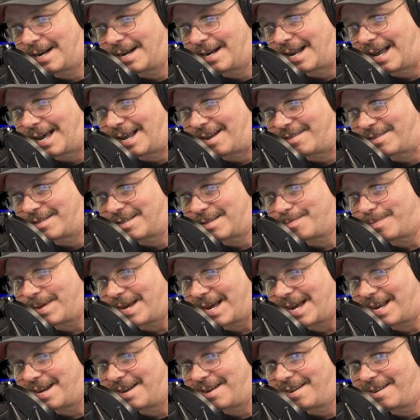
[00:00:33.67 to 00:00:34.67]
light
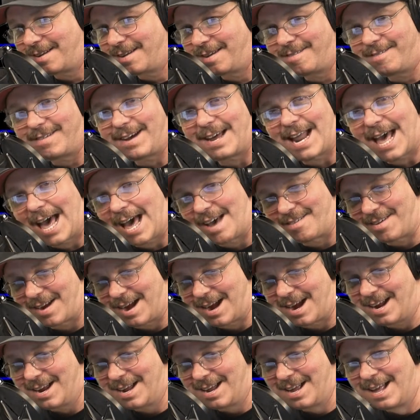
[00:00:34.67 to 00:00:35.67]
speed,
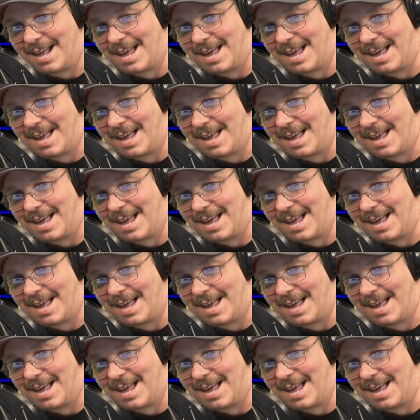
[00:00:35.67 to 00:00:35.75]
whatever.